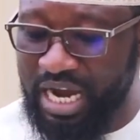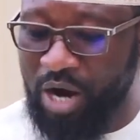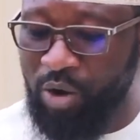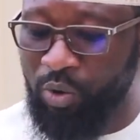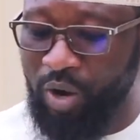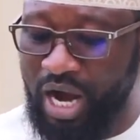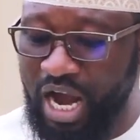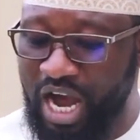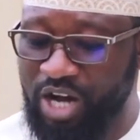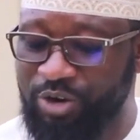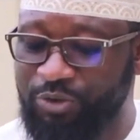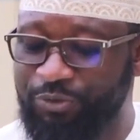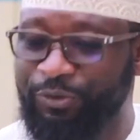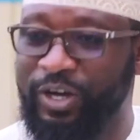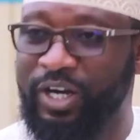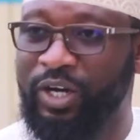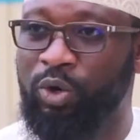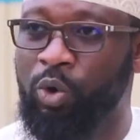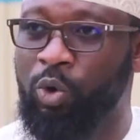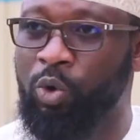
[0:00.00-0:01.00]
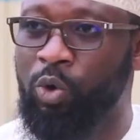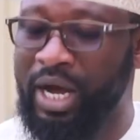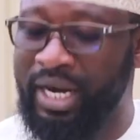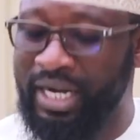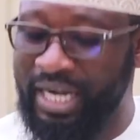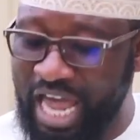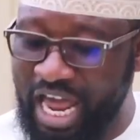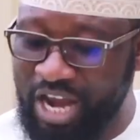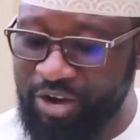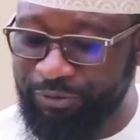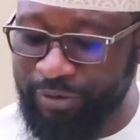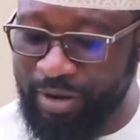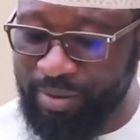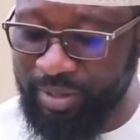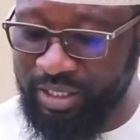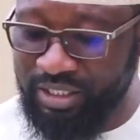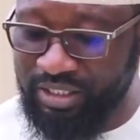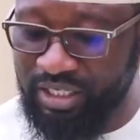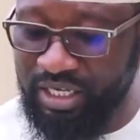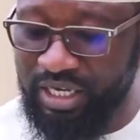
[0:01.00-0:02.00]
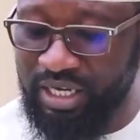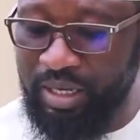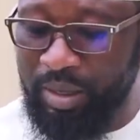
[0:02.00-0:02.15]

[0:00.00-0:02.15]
aw harfan, or an alphabet,